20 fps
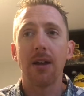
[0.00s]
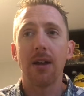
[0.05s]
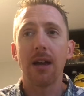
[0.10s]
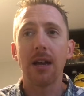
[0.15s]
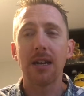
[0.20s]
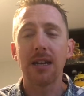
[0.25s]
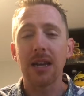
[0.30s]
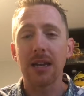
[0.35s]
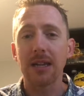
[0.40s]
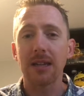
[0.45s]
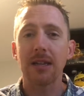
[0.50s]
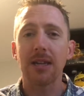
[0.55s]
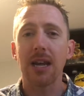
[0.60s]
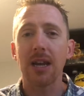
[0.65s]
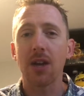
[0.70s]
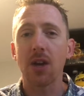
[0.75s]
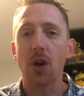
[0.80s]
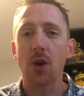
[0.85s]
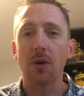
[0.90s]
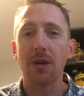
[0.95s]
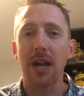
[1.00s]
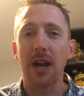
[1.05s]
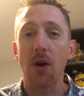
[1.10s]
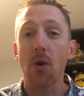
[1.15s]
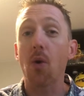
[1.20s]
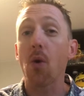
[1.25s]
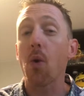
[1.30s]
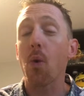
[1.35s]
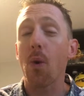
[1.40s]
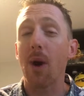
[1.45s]
it doesn't tend to go
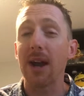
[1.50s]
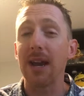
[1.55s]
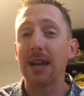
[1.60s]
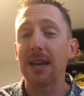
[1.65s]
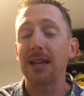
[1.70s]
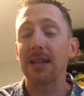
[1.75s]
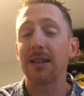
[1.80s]
down quite